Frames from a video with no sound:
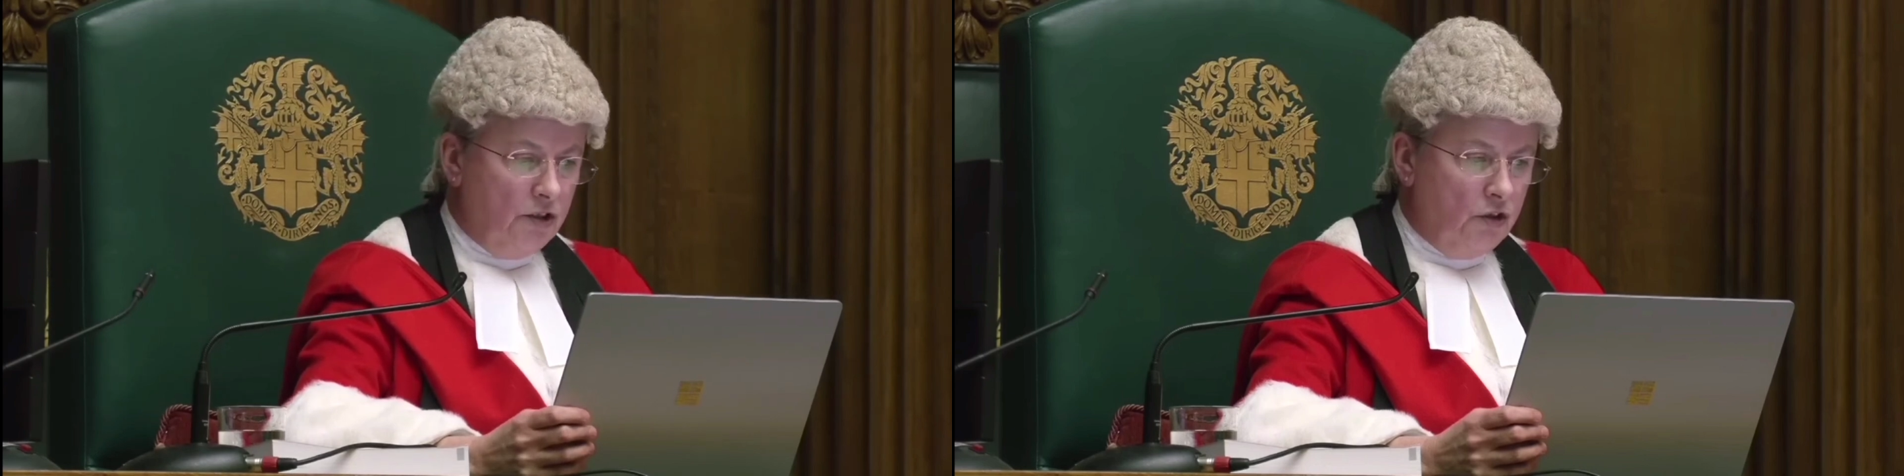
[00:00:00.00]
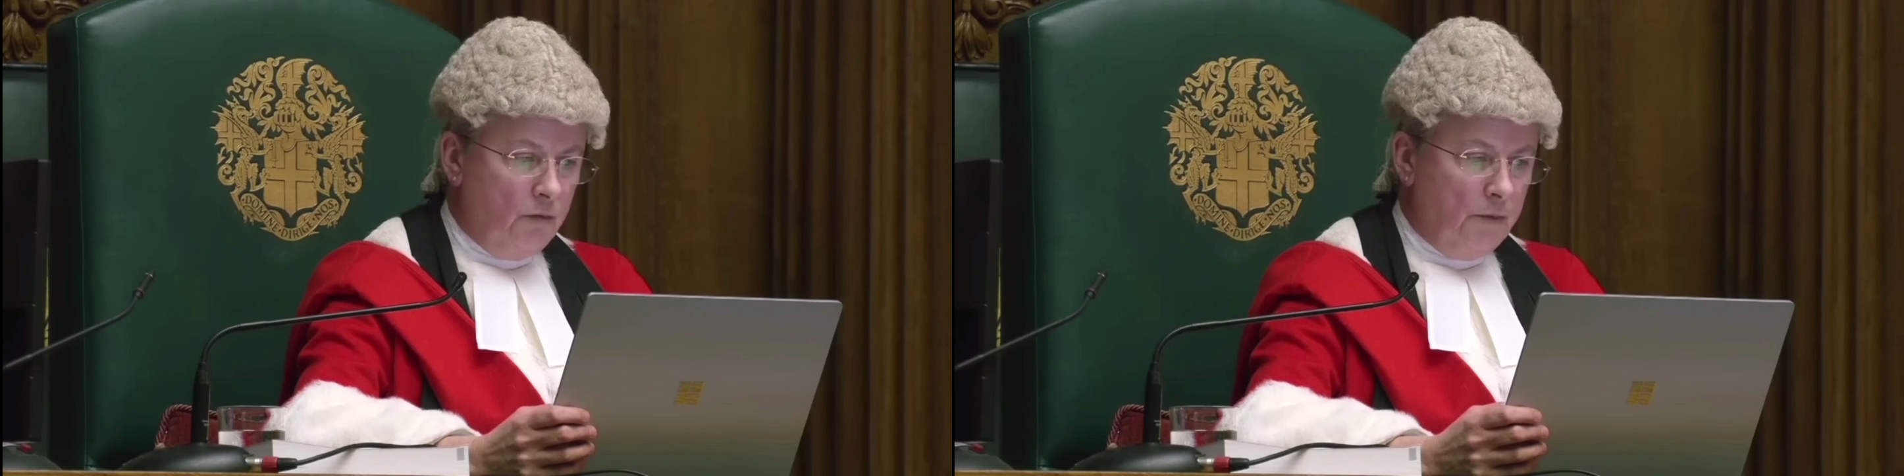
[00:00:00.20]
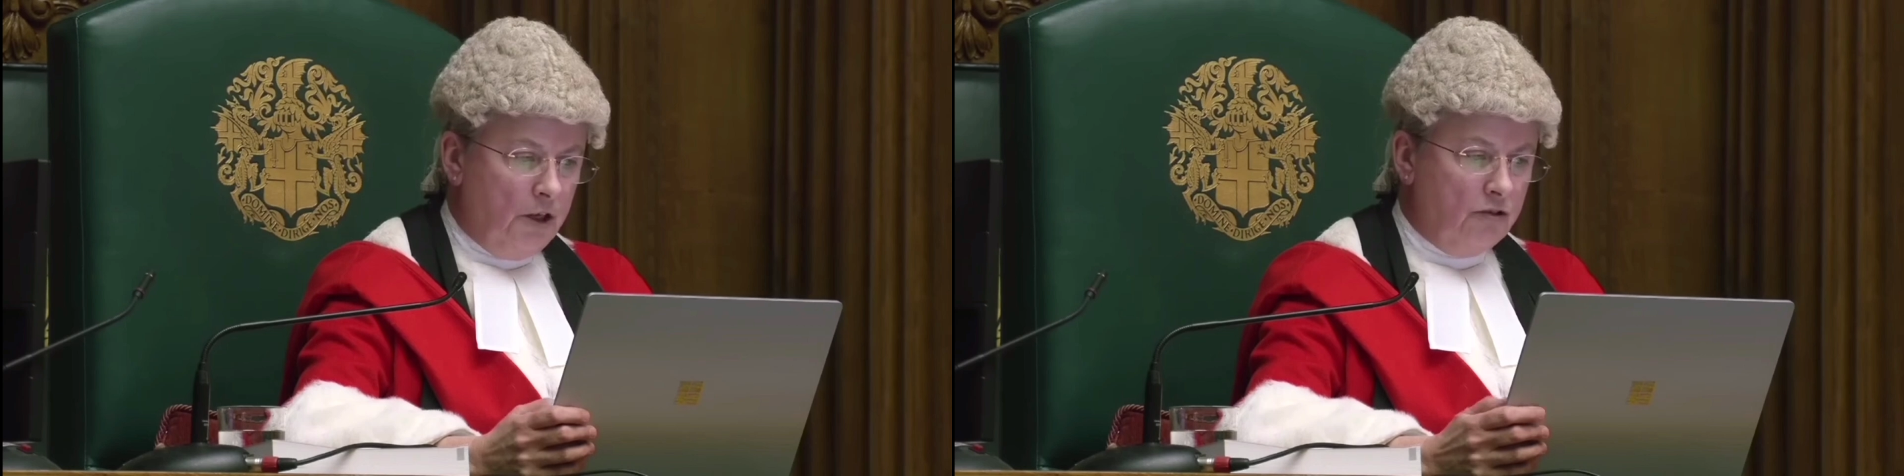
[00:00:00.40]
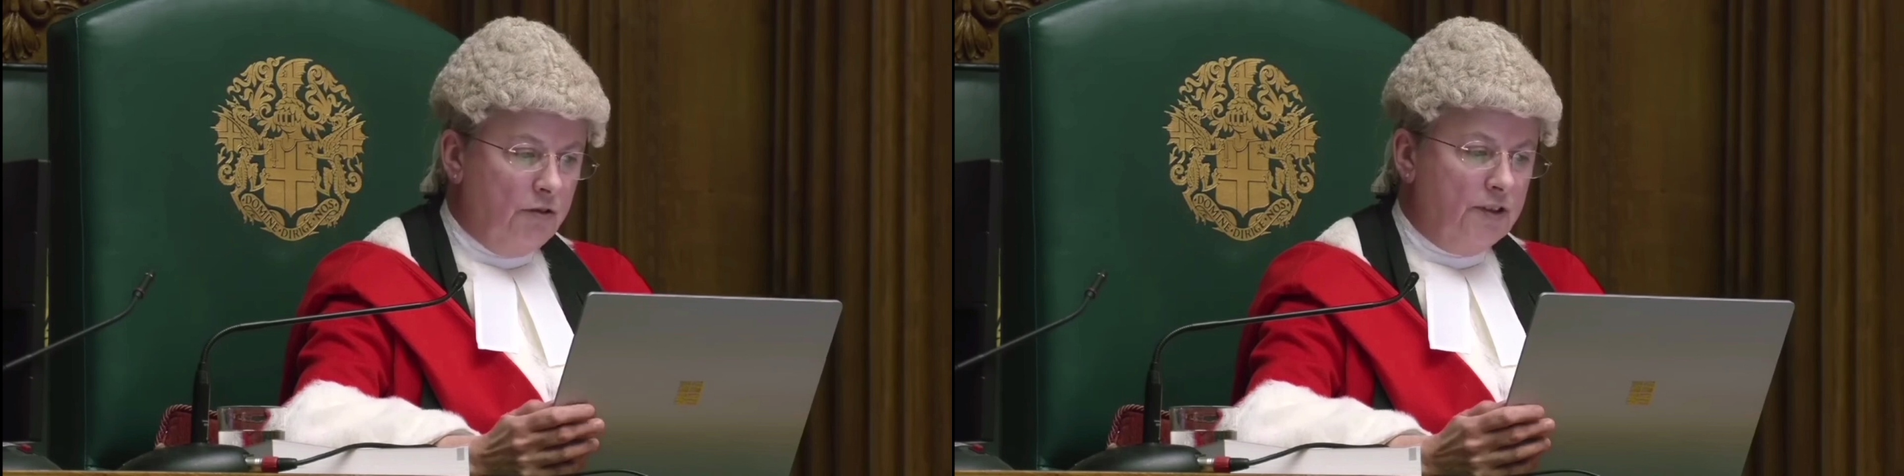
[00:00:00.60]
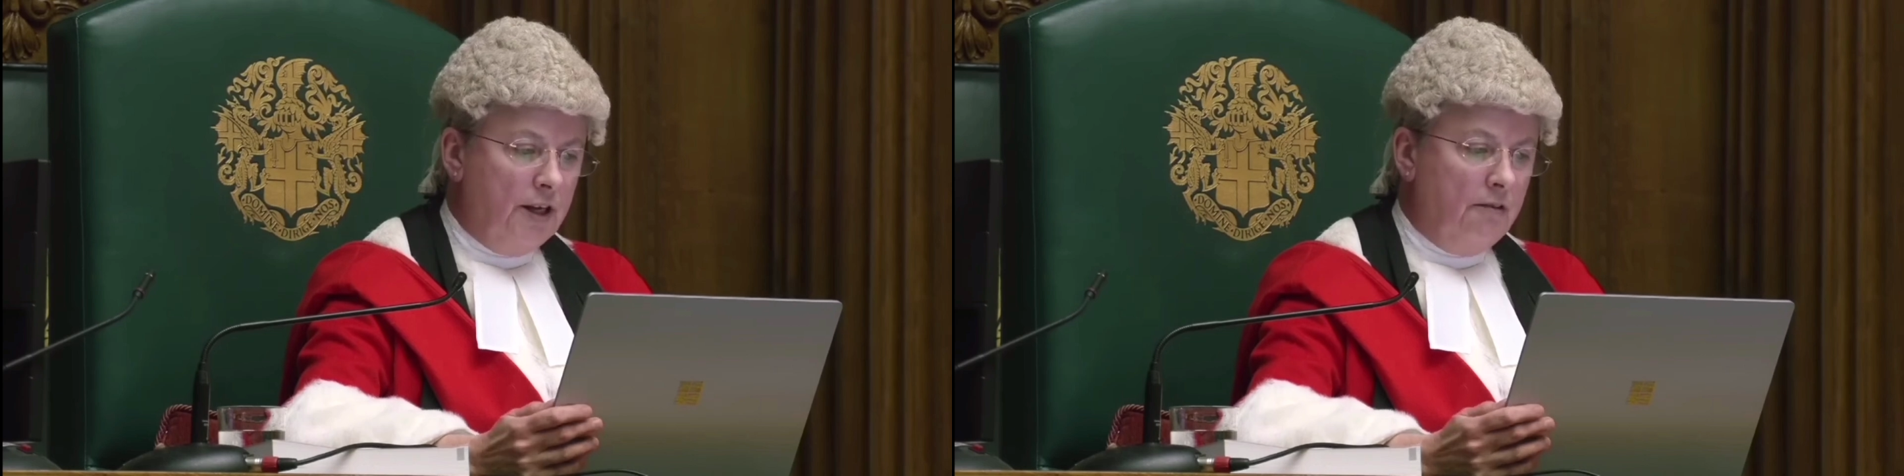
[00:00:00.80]
that your
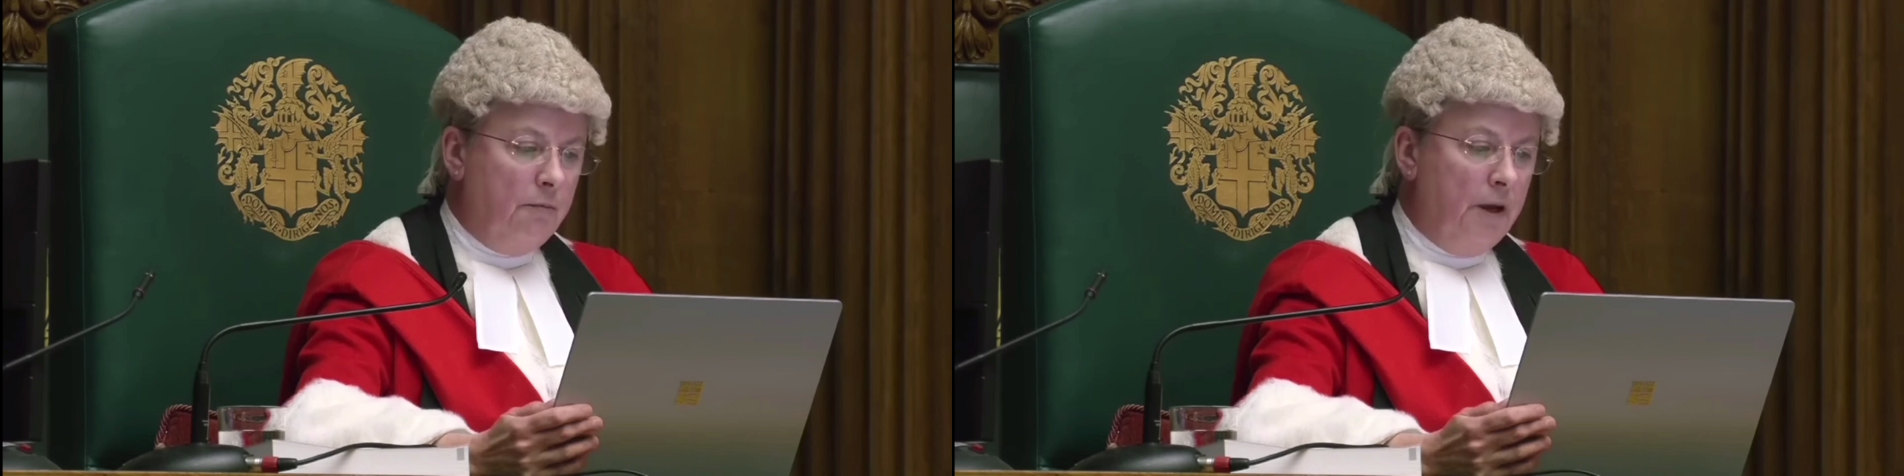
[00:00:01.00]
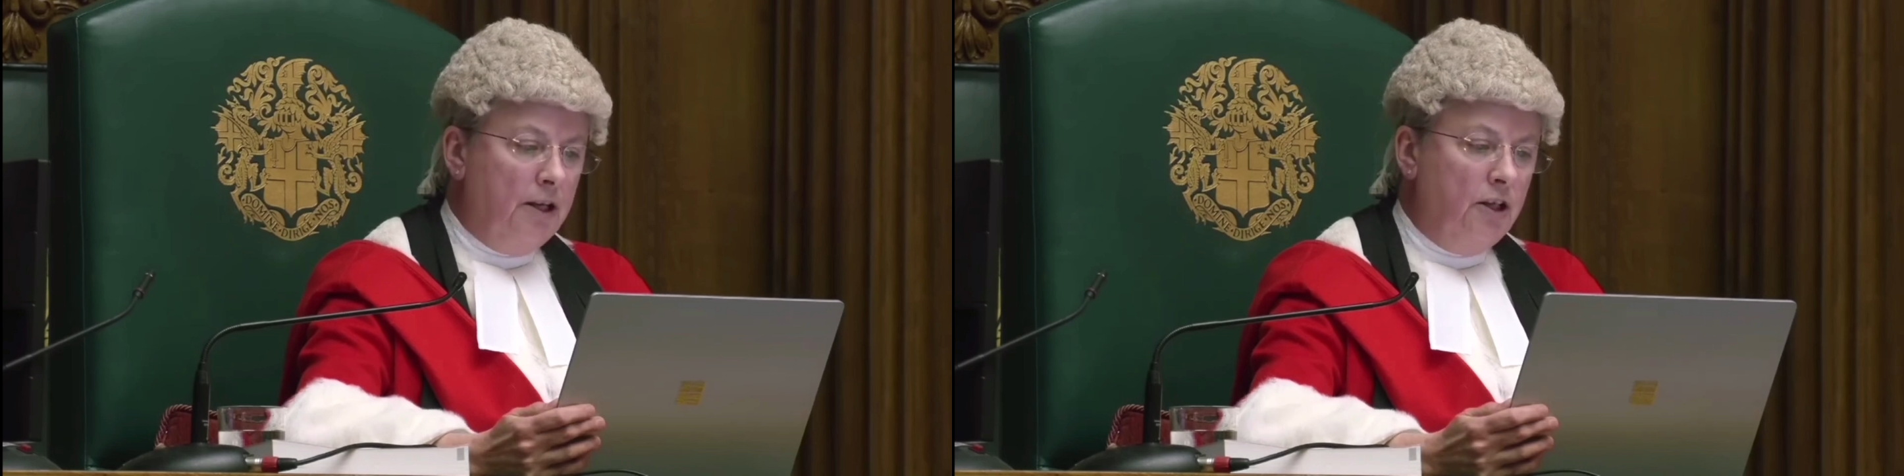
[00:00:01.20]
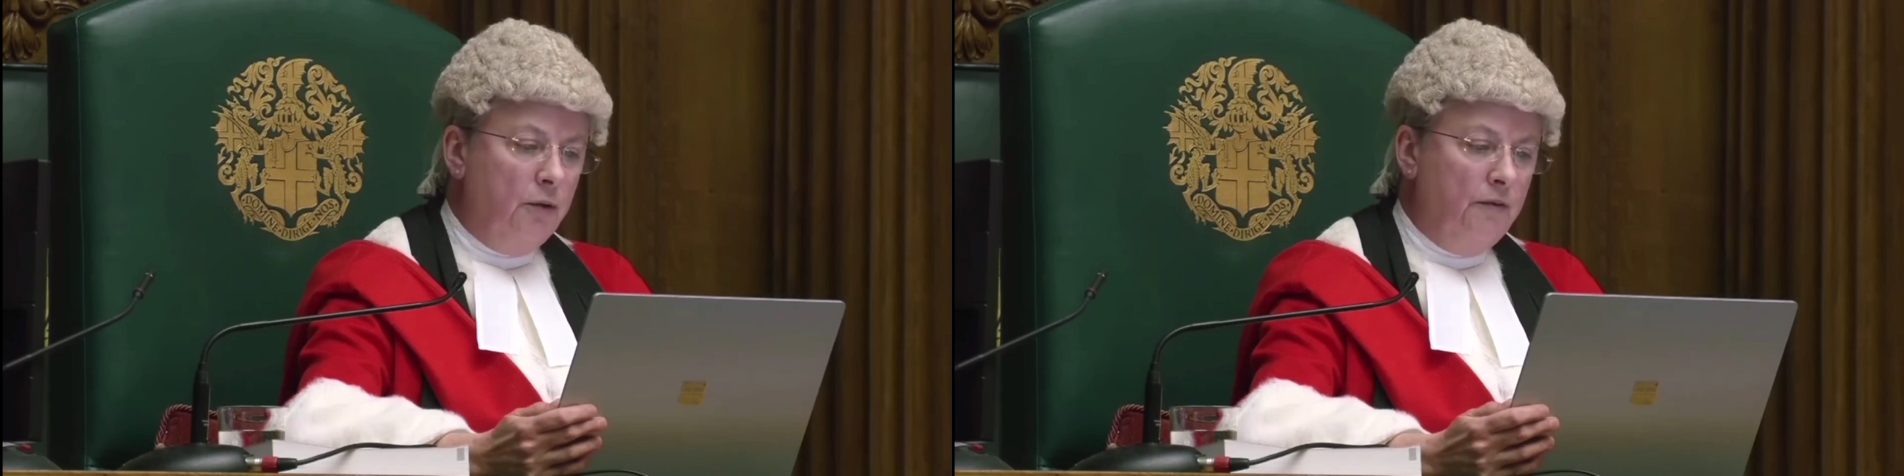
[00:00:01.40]
murder of Sarah Mayhew